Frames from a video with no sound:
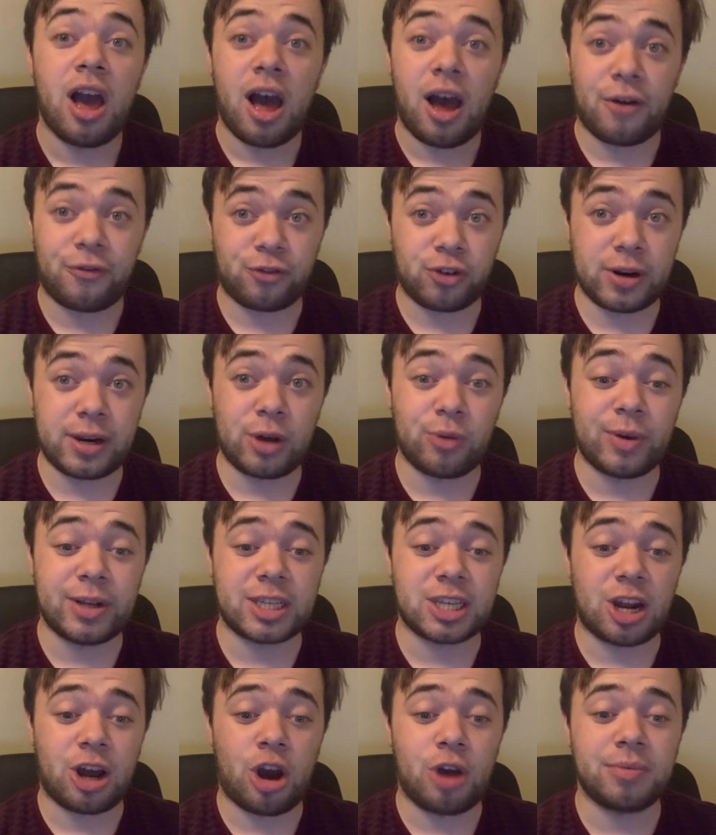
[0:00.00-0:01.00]
A 3-0 win
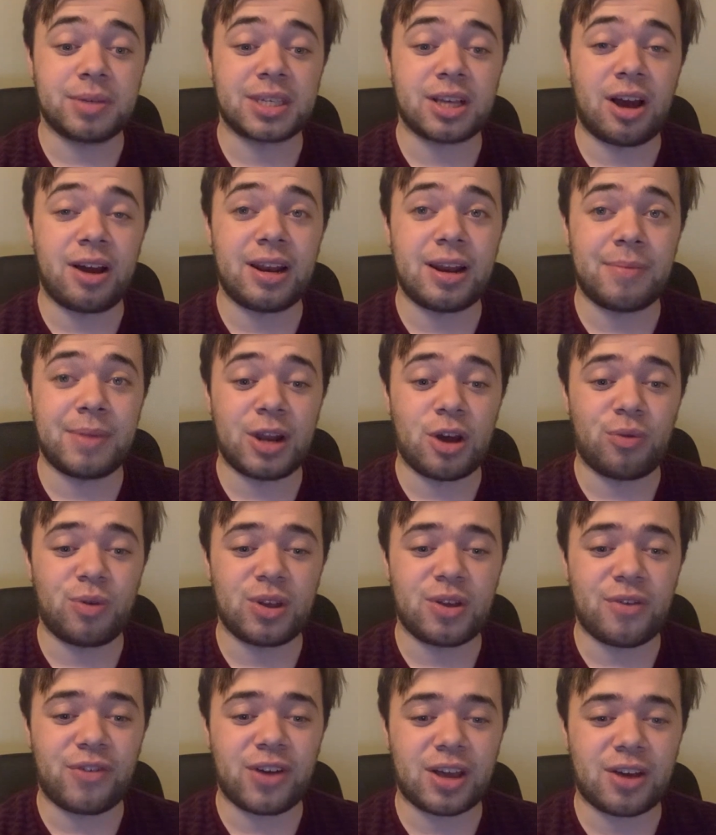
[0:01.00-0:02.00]
to the home side. Let me know what
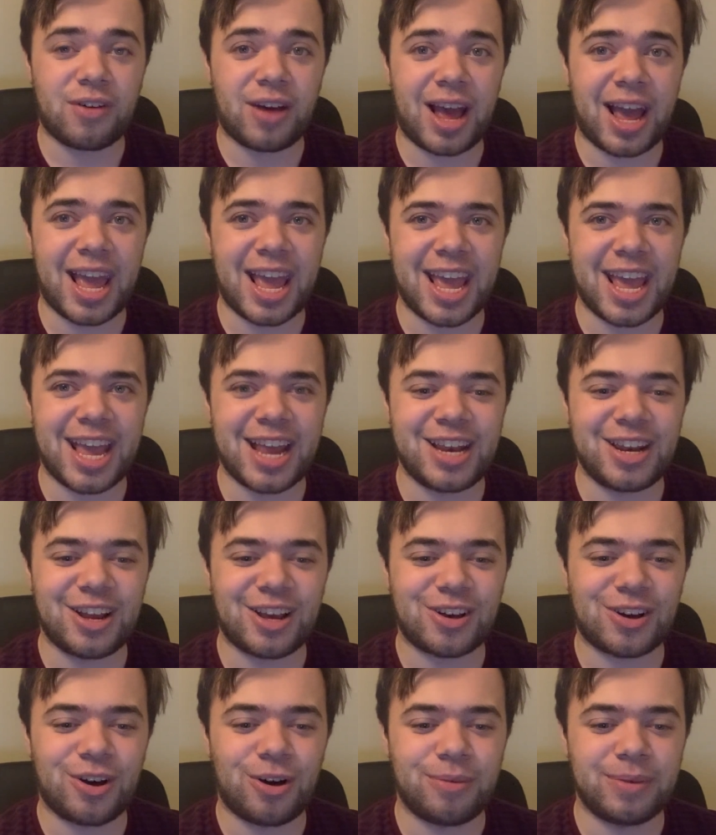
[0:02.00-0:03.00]
you think of that in the
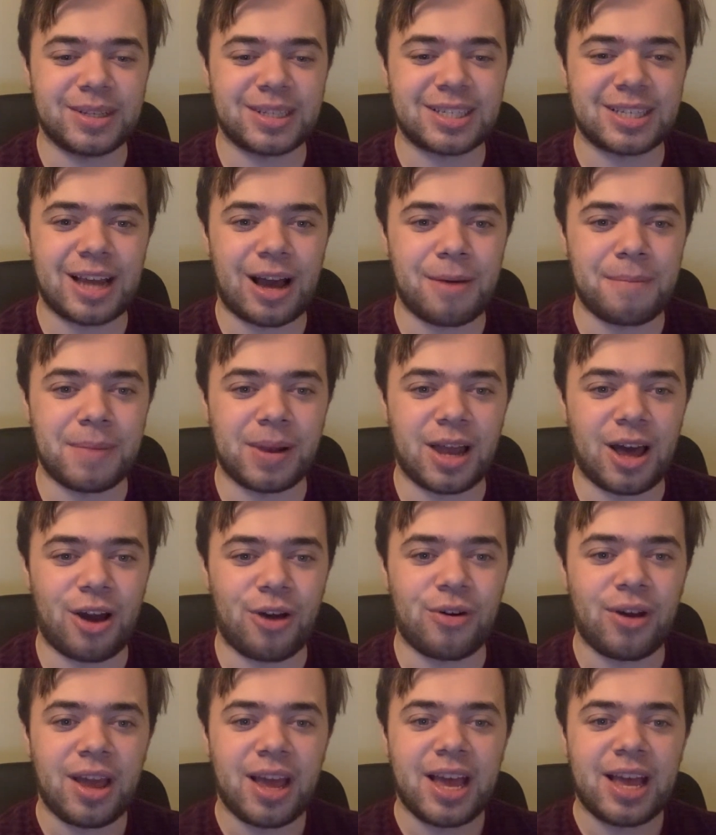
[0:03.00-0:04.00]
comments down
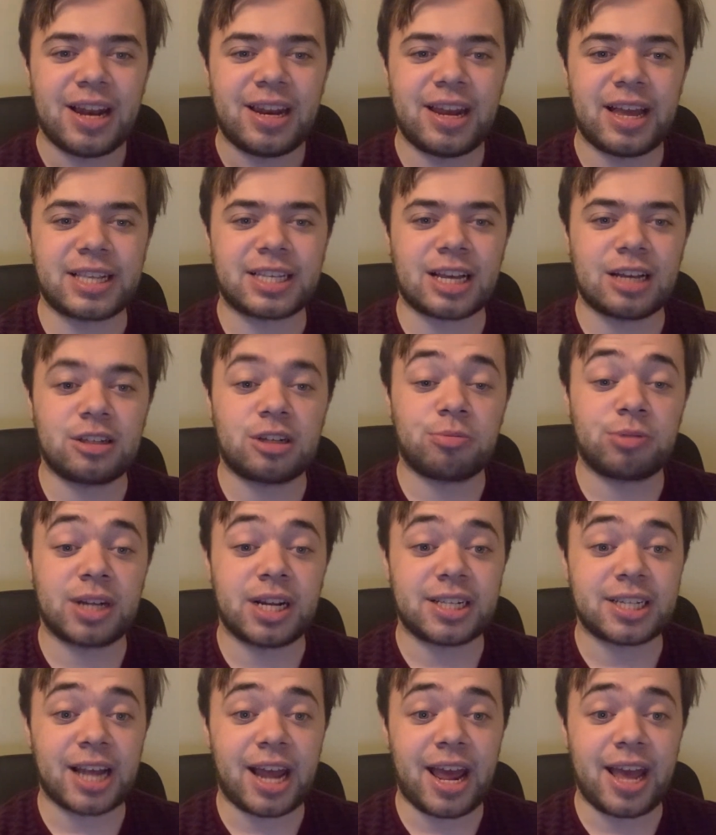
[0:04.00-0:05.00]
below. Next game to
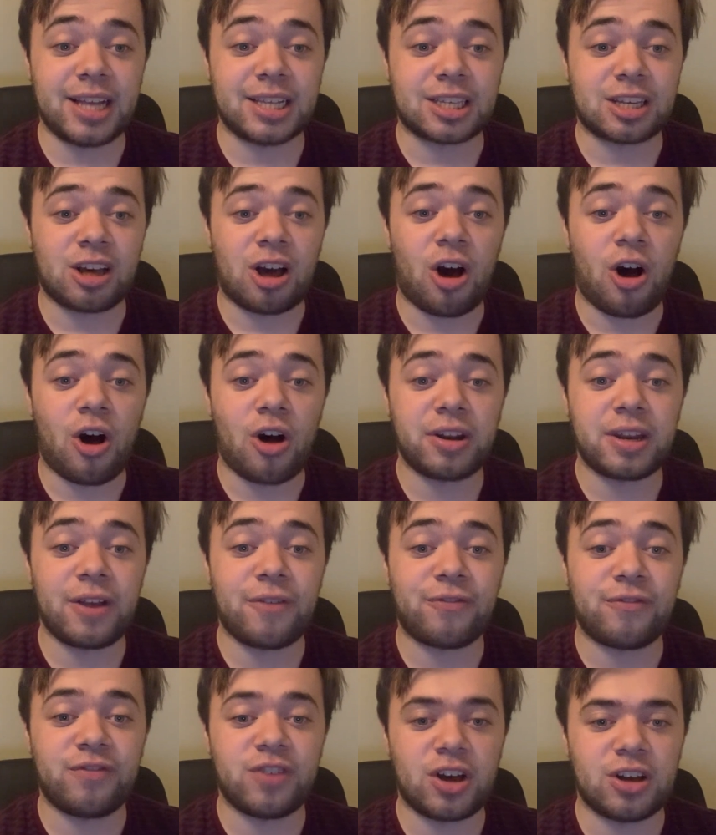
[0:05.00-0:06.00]
predict is
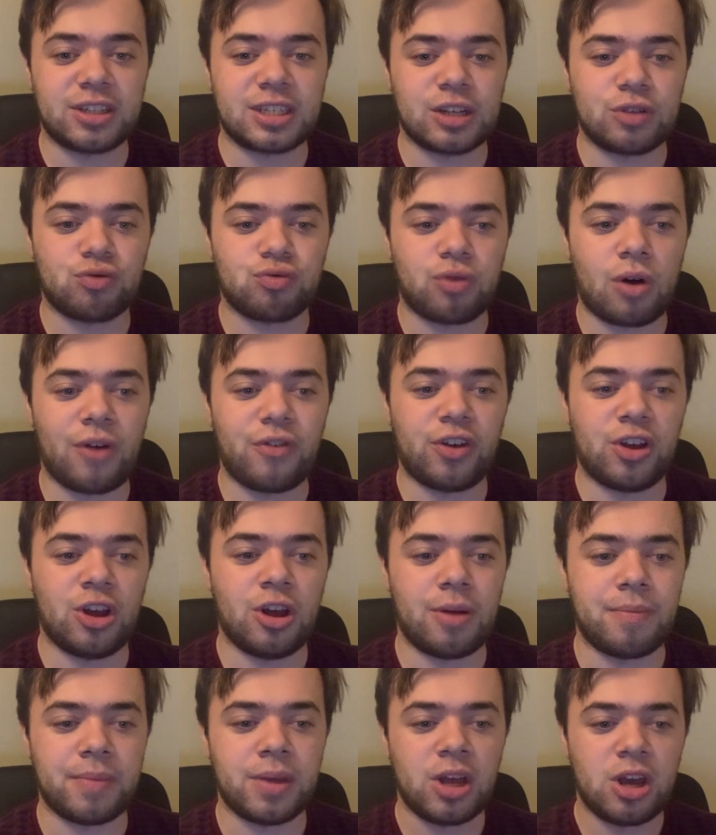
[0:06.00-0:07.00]
Cardiff versus
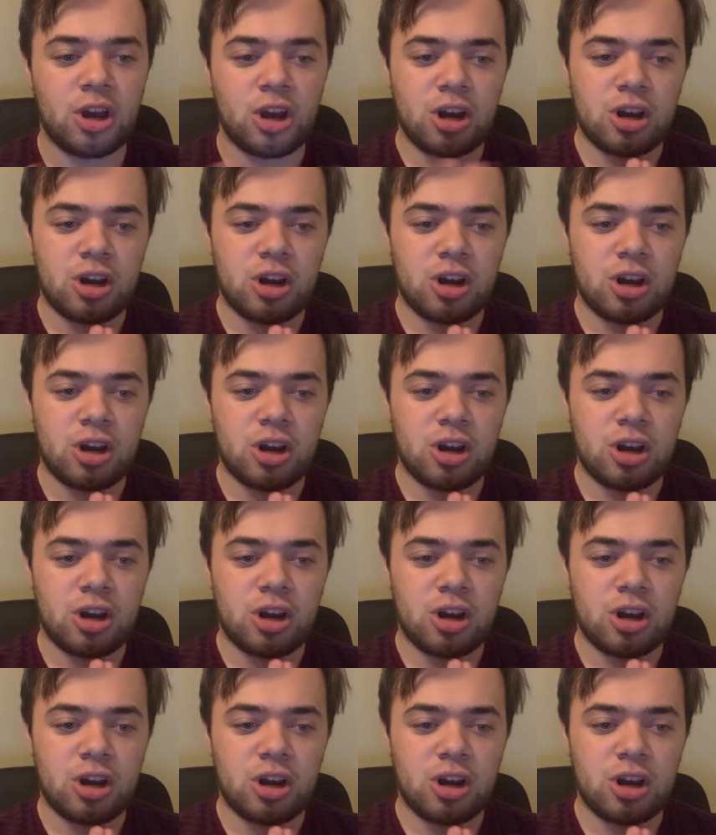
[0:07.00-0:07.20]
Rotherham.